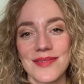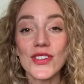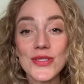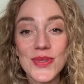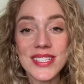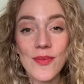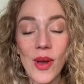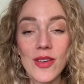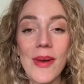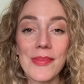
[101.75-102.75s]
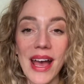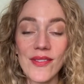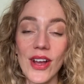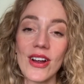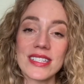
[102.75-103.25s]
First reason why you might be
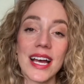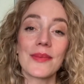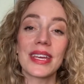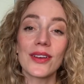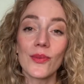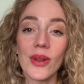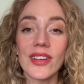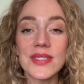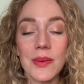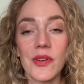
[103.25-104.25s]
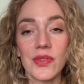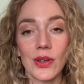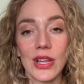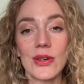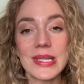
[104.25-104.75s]
having a hard time getting rid of some of your
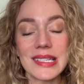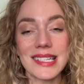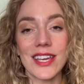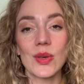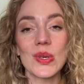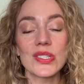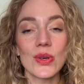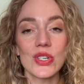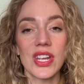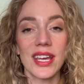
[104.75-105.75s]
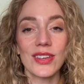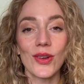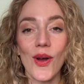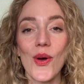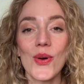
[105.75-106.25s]
clothes is that you associate
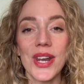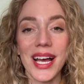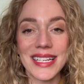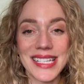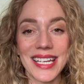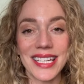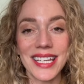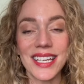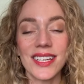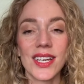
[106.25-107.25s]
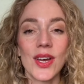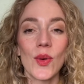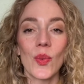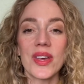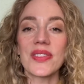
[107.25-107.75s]
your own identity
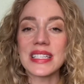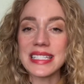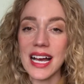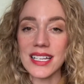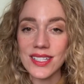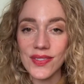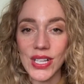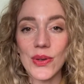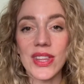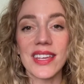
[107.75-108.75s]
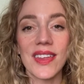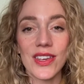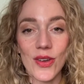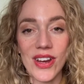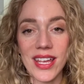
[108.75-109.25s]
with the size of clothing that
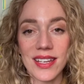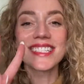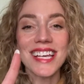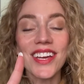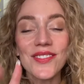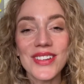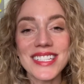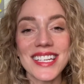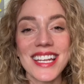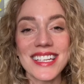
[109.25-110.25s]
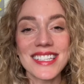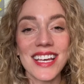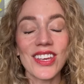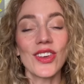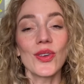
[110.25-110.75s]
you're in. Second reason is
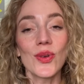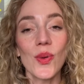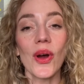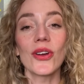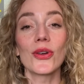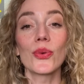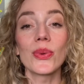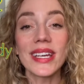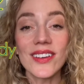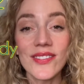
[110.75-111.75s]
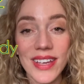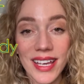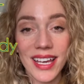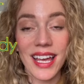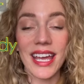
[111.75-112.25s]
that you are
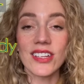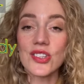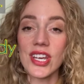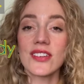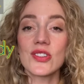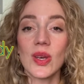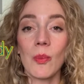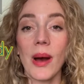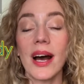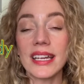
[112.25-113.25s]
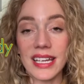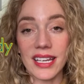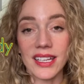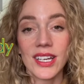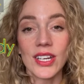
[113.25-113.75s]
grieving a changing
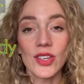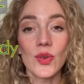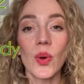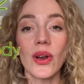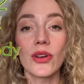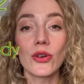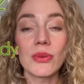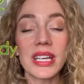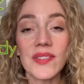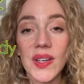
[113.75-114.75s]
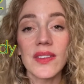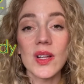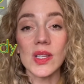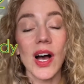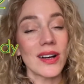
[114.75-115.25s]
body. You are grieving the
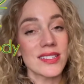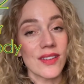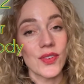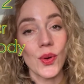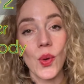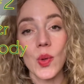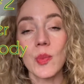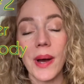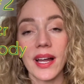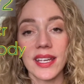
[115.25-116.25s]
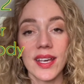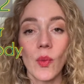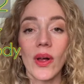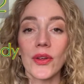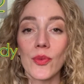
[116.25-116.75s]
loss of your old body
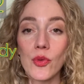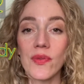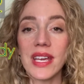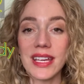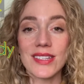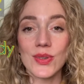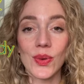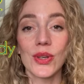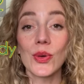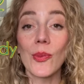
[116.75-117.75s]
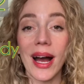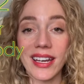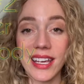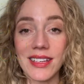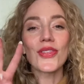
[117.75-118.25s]
while you're moving into a new body.